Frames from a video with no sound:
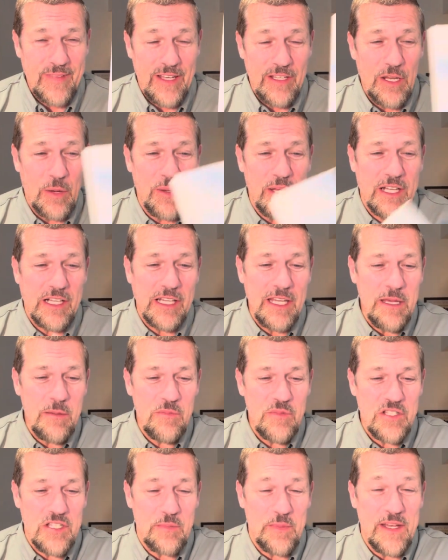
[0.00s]
Now it
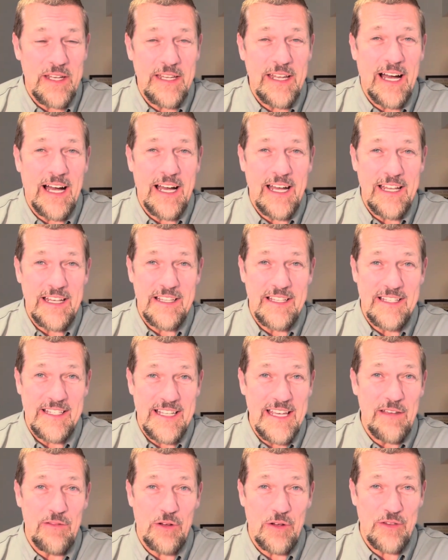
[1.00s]
claims to be
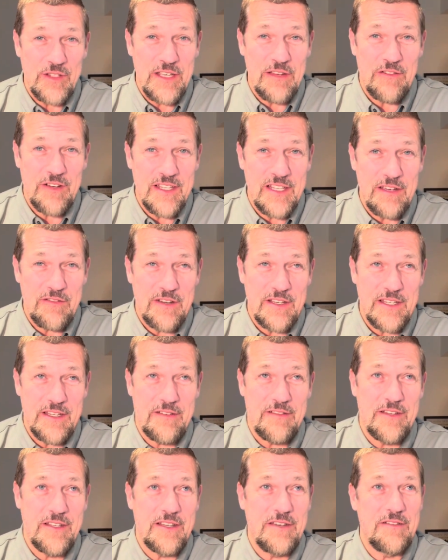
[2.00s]

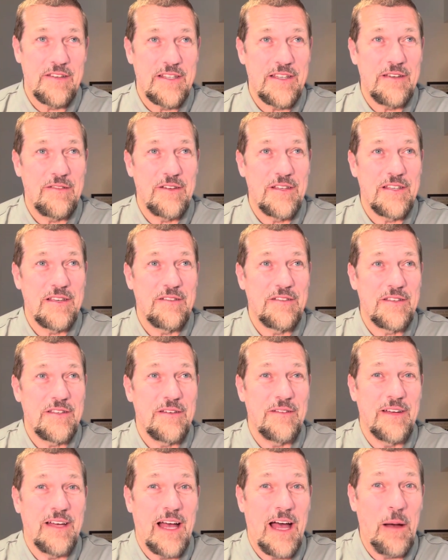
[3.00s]

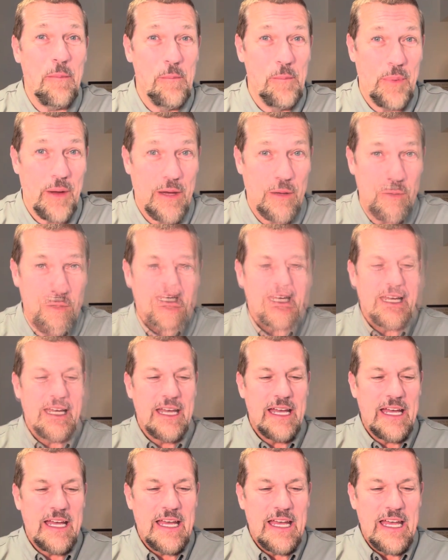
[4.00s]
9000000 amp hours.
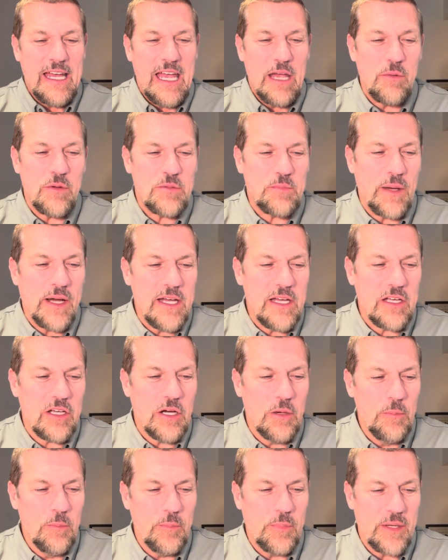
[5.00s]
It was by a
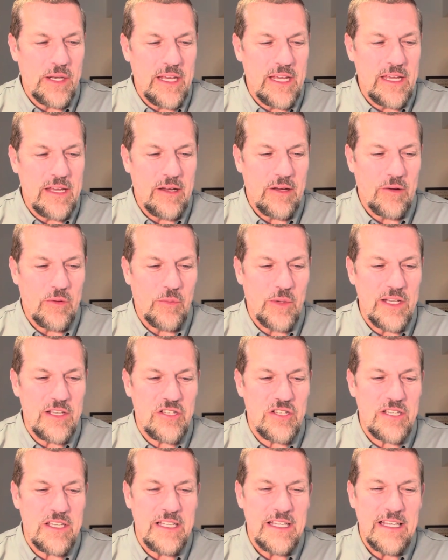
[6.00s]
company
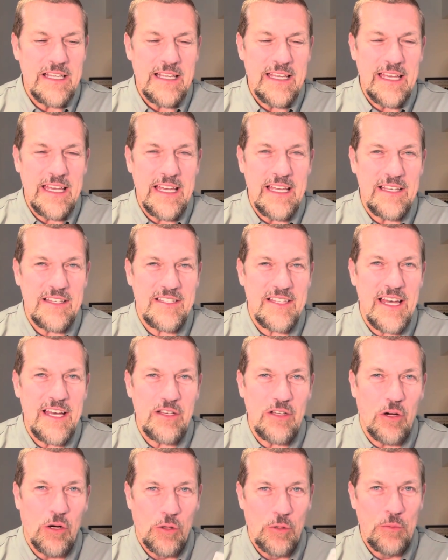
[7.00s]
which it
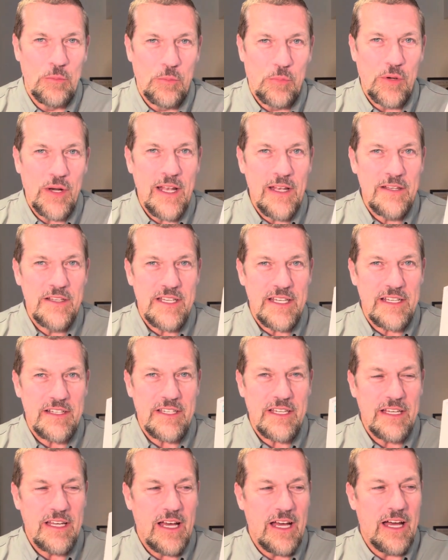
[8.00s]
said
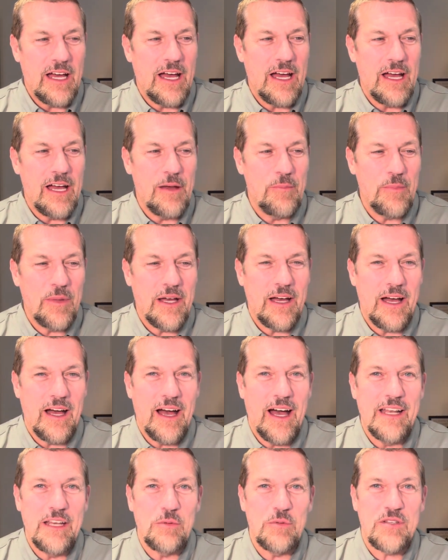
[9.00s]
unbranded, and
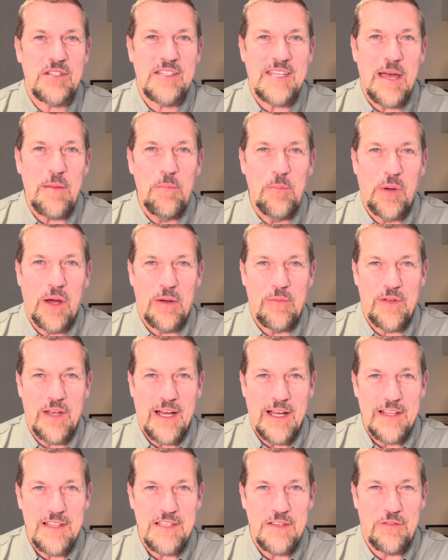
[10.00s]
it was
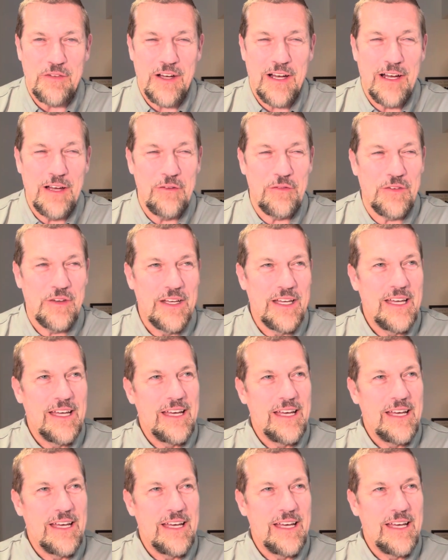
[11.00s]
£10.95.